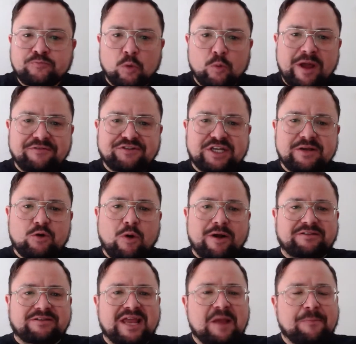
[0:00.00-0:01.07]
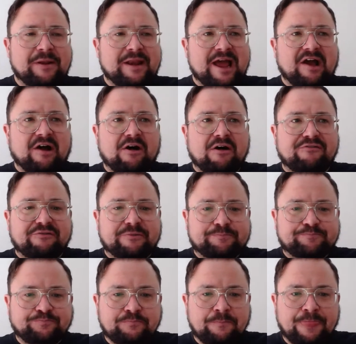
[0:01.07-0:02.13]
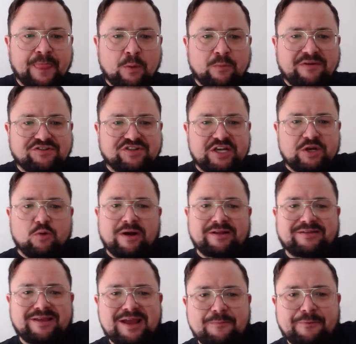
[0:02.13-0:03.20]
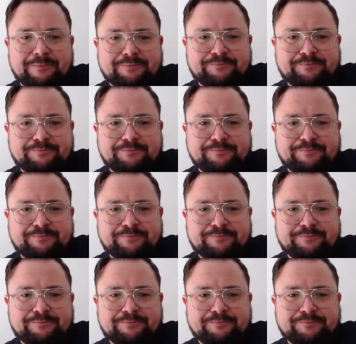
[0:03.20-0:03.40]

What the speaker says: We have seen quite deep in that half. We have seen quite deep.